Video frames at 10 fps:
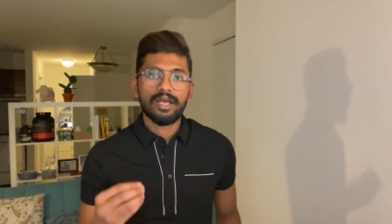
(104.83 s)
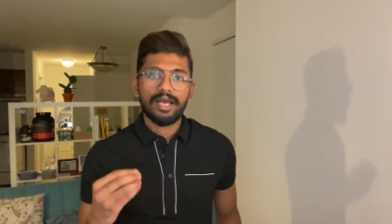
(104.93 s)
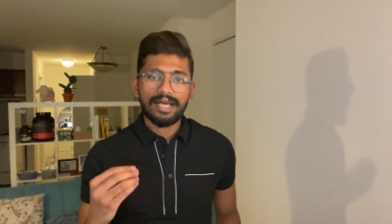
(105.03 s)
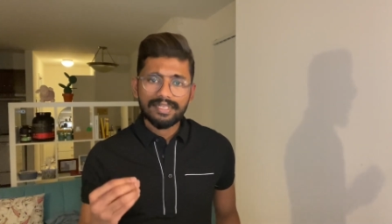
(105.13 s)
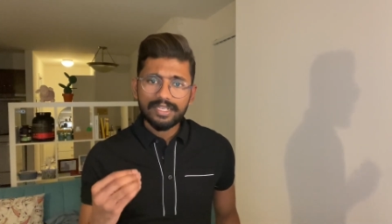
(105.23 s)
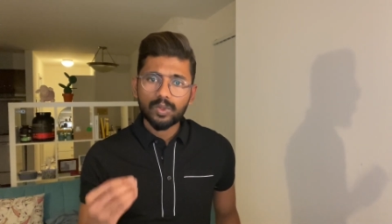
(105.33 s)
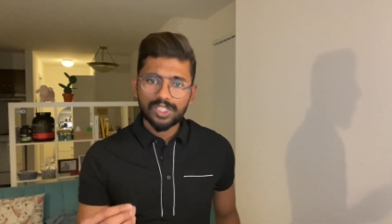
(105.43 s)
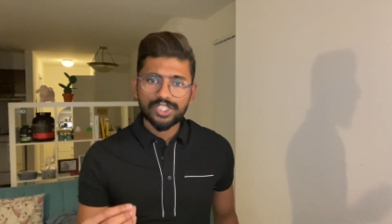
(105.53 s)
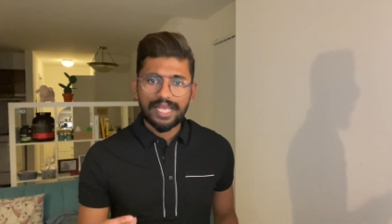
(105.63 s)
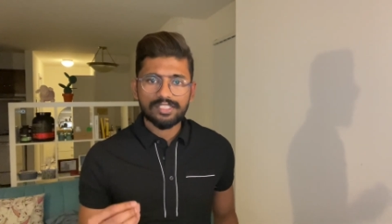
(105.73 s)
an equal
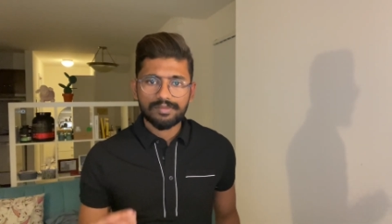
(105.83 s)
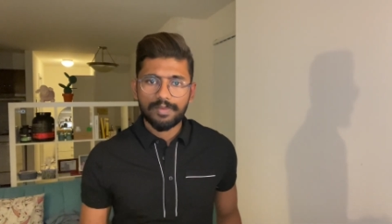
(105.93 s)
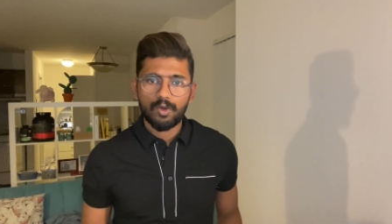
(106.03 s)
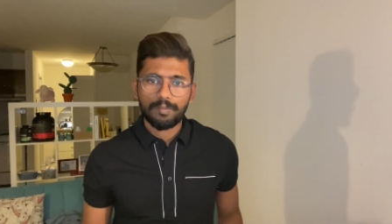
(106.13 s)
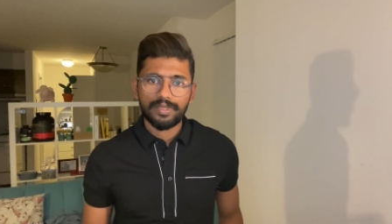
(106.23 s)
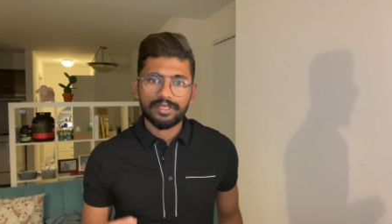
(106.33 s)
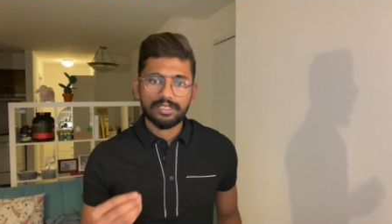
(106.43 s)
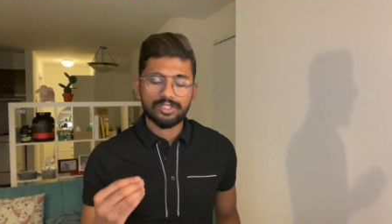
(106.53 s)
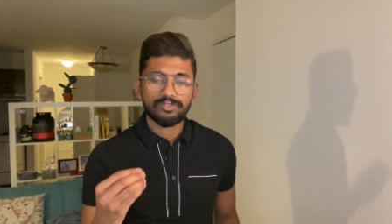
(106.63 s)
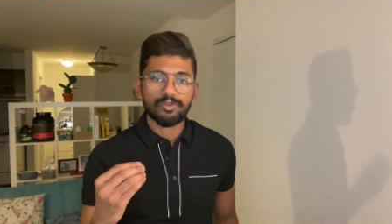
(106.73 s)
chance in my
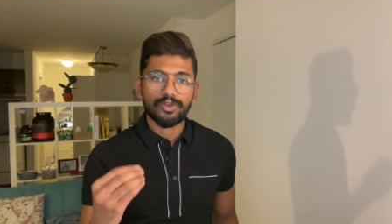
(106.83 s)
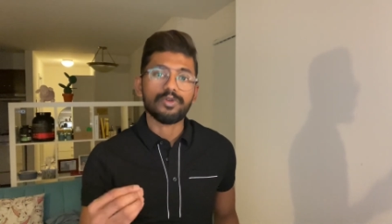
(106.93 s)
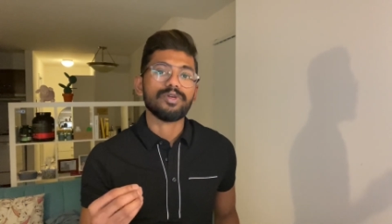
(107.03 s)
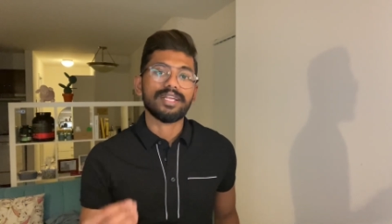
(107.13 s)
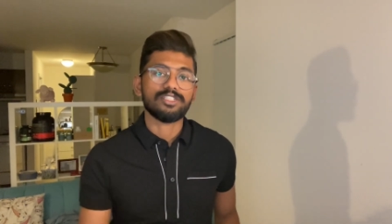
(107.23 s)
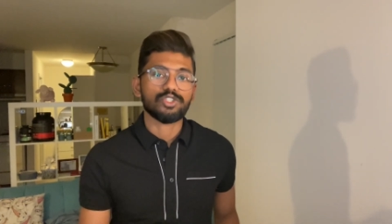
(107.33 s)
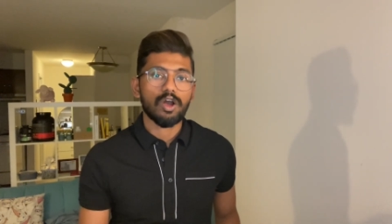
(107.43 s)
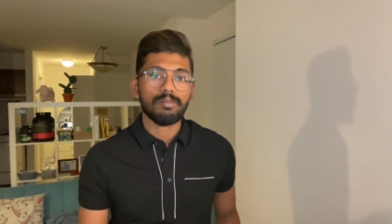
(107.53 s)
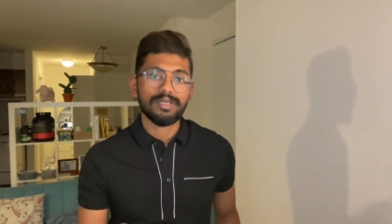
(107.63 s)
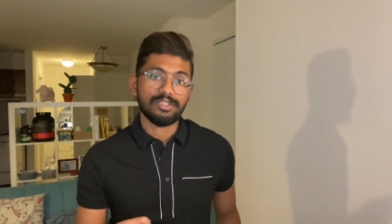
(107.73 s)
opinion, for you to get
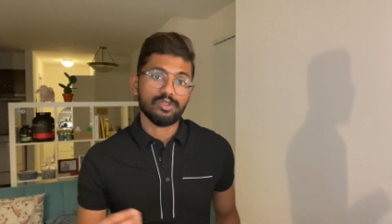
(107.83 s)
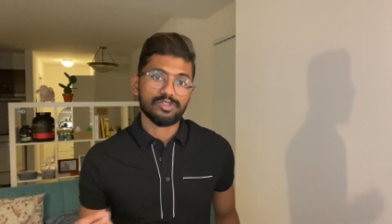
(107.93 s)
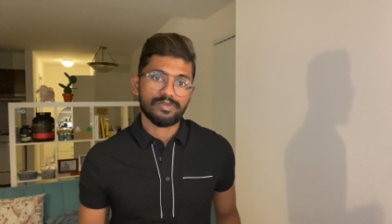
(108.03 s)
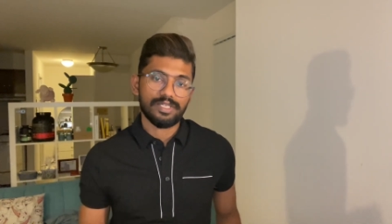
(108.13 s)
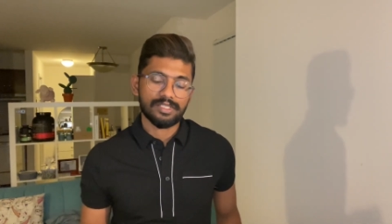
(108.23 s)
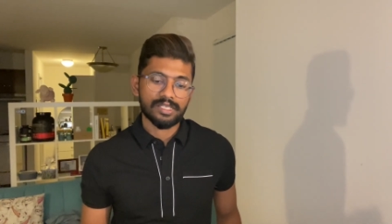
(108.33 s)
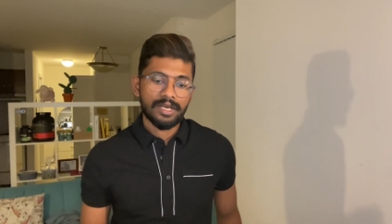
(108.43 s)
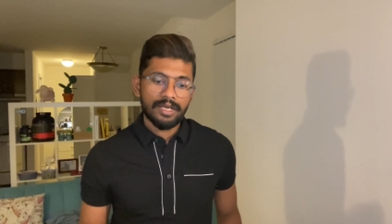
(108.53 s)
job in those fields.